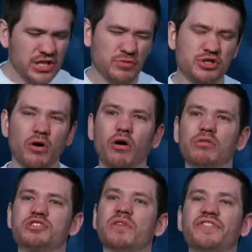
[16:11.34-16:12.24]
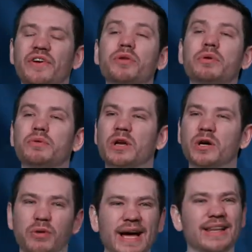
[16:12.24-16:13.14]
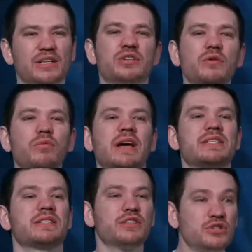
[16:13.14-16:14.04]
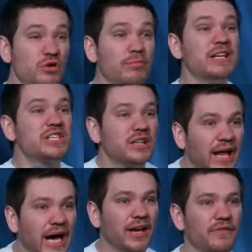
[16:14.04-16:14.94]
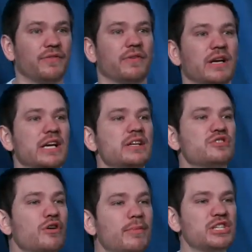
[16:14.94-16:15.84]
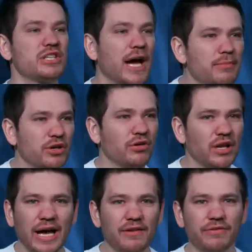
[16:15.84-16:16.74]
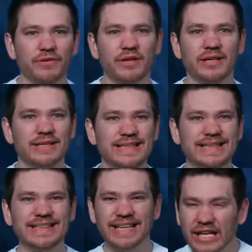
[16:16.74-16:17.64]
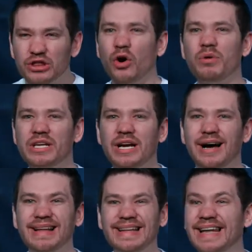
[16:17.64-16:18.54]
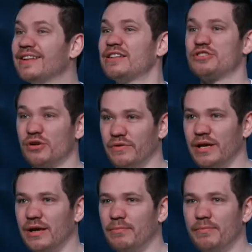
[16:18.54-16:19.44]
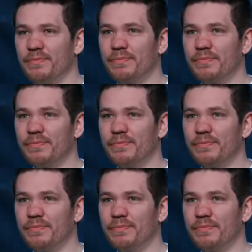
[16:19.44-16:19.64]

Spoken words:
She was also filled with regret that she wasted so much life, so much time in her life, not knowing God and not serving Him.